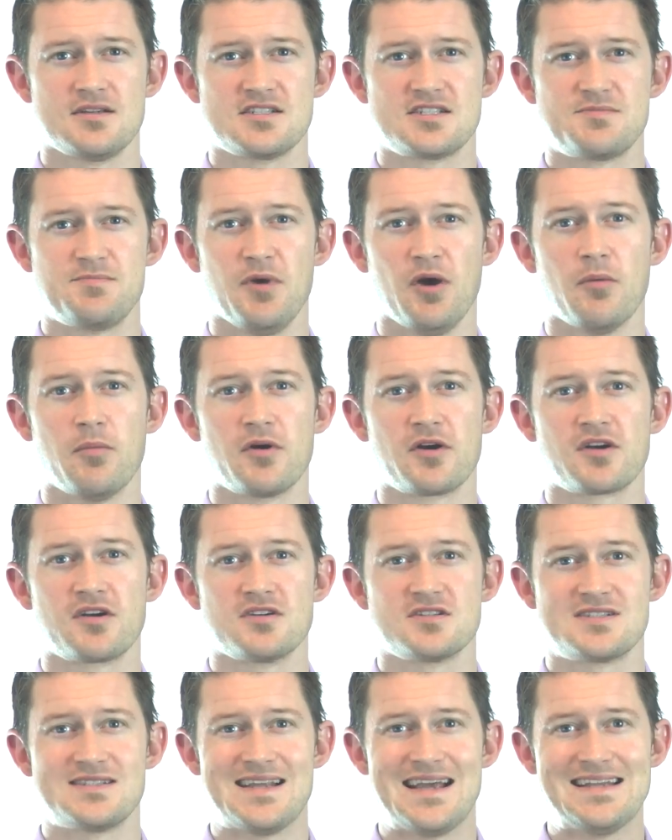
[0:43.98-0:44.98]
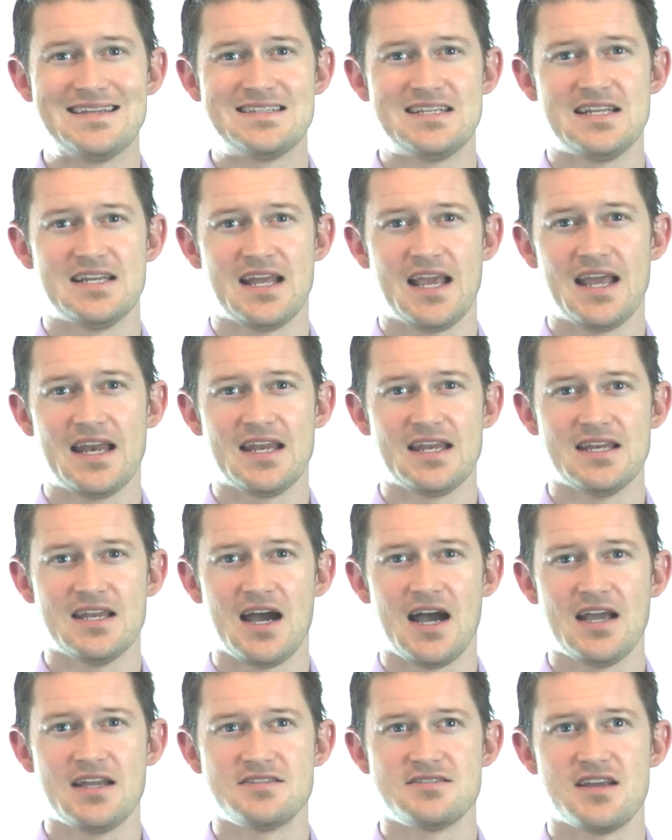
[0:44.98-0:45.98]
Spielberger's
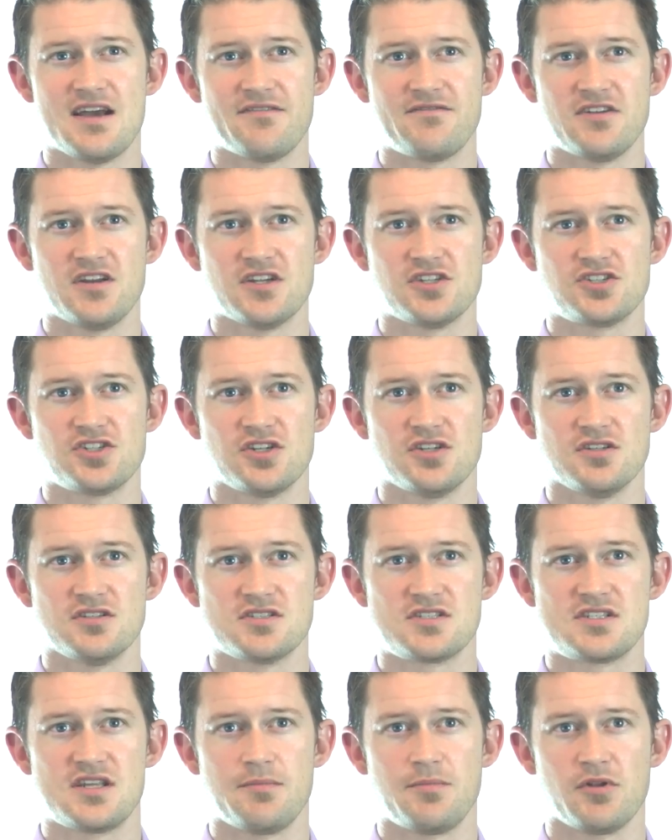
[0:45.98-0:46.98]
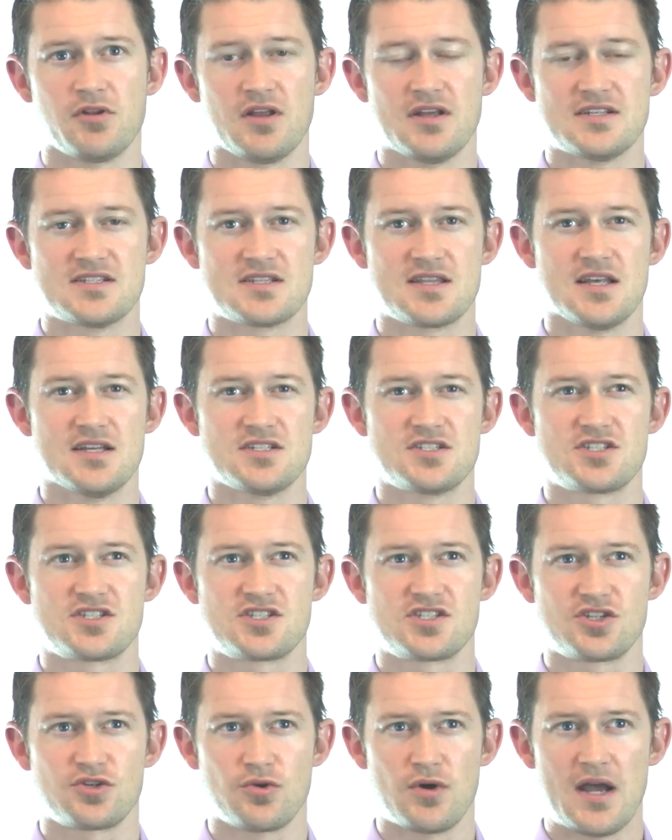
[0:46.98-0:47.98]
1989 definition stipulates that
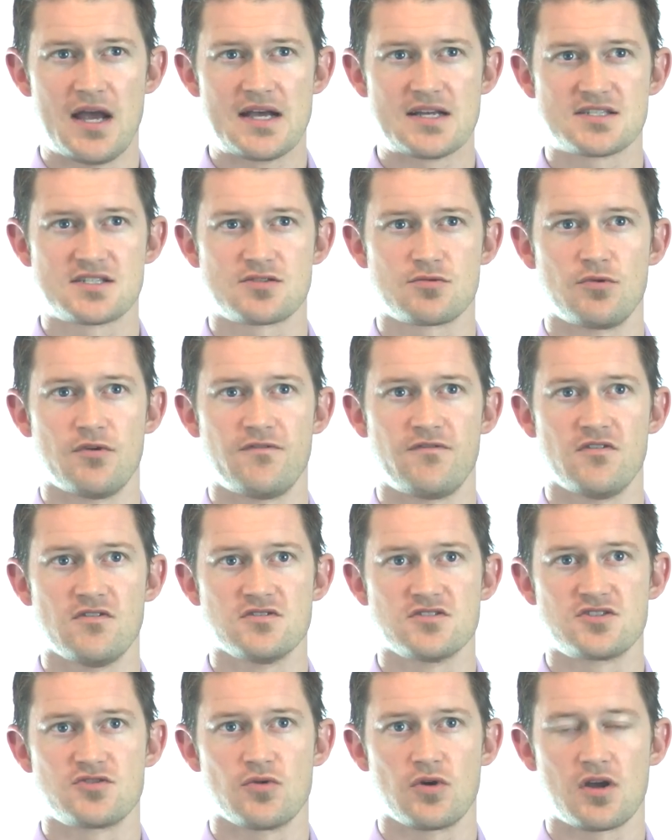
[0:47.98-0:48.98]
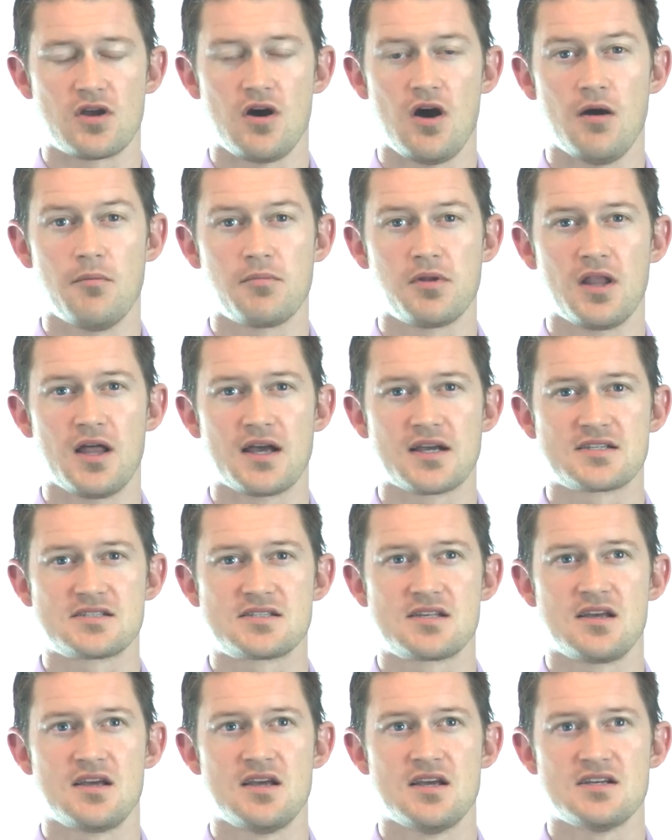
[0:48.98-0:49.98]
stress refers to a
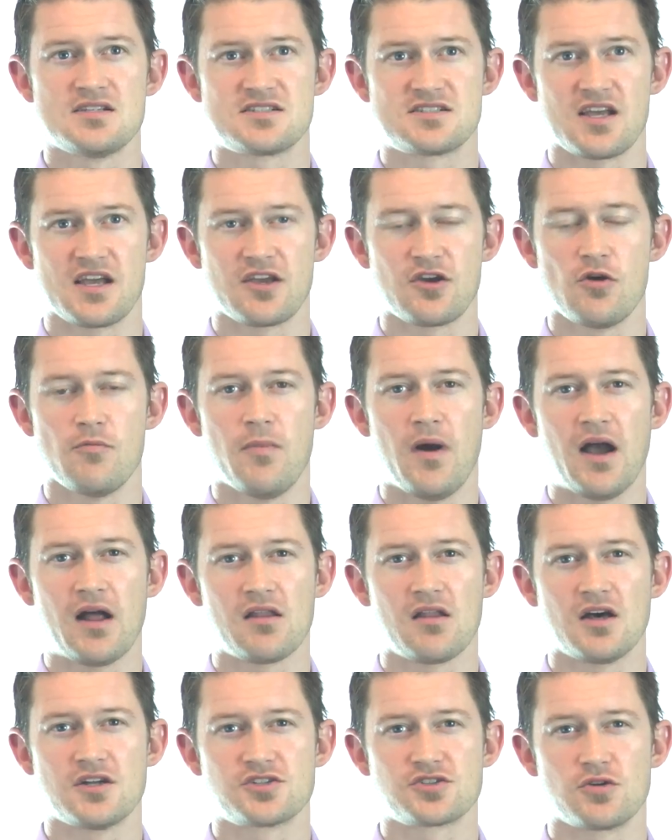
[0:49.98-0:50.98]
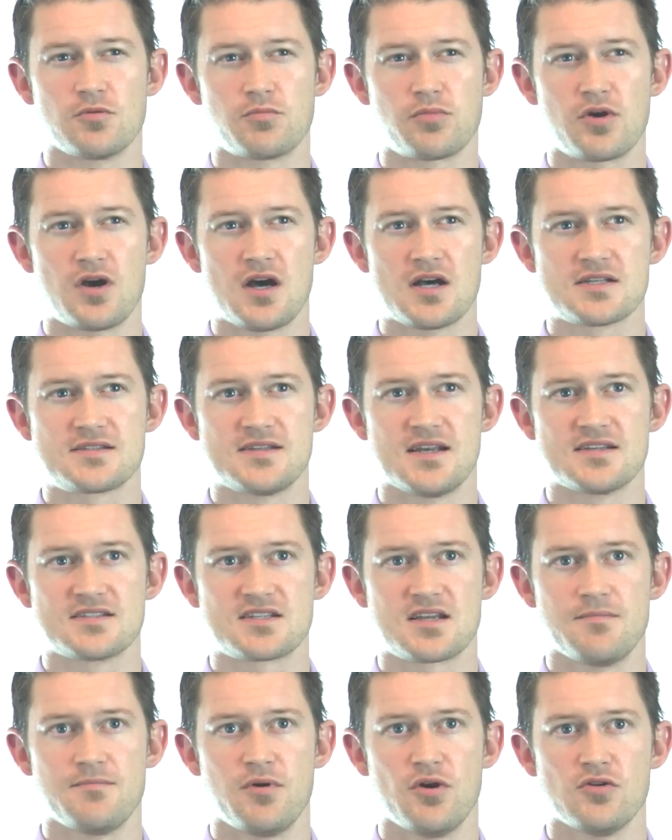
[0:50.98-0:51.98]
complex psychobiological
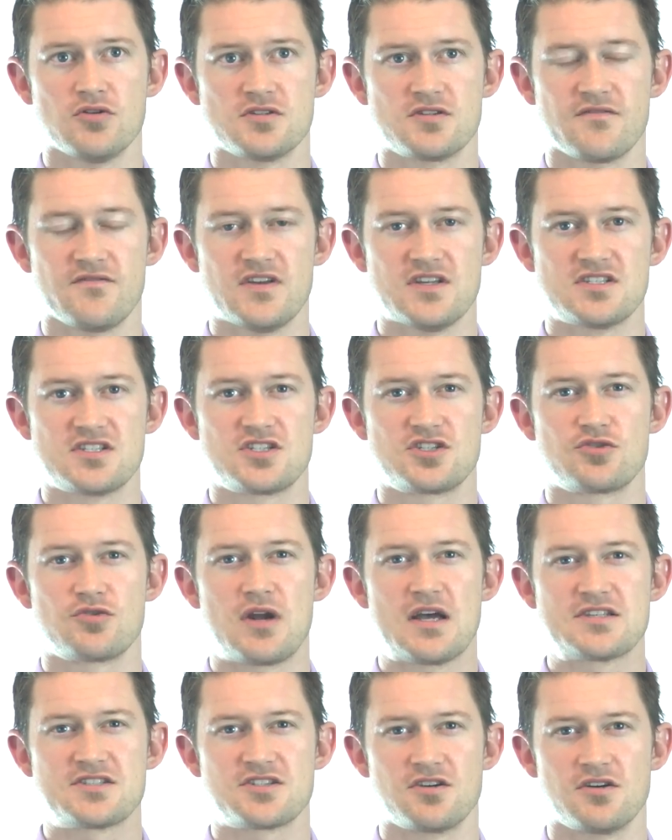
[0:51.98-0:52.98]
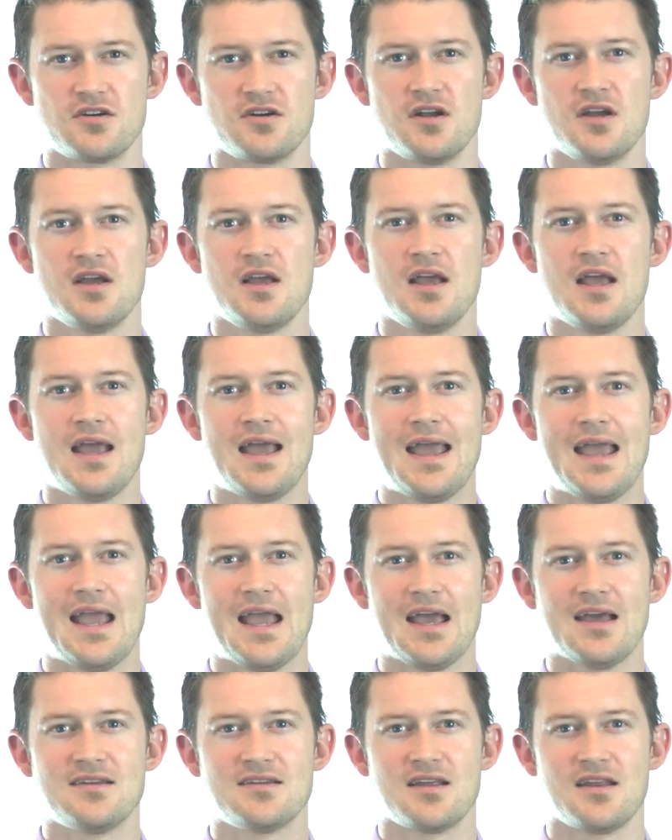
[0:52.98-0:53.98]
process composed of a stressor
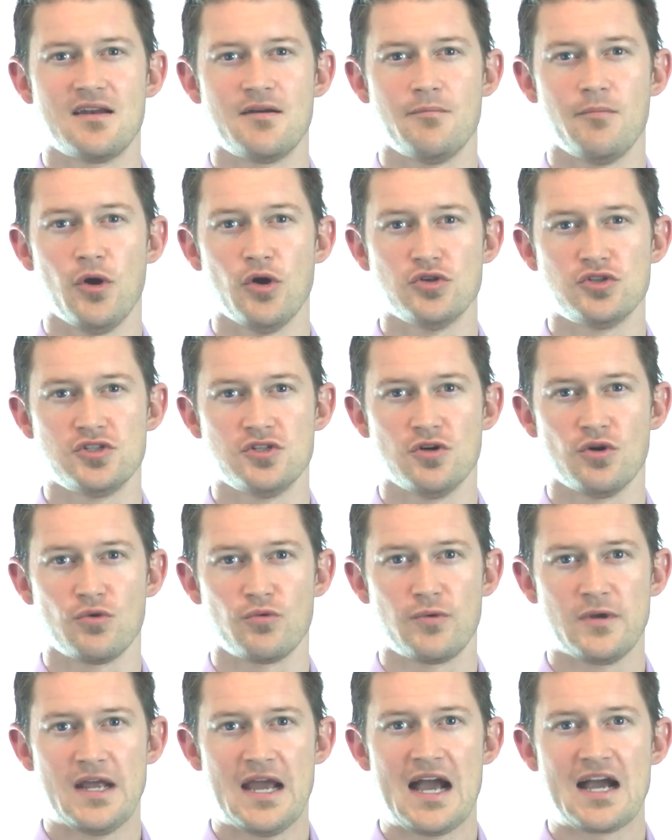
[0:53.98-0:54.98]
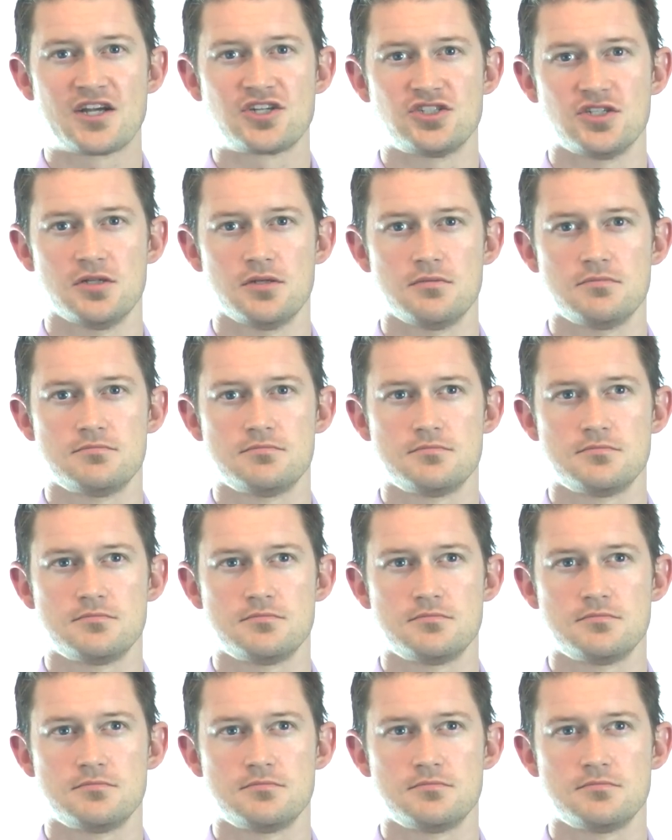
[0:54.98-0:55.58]
and an emotional reaction.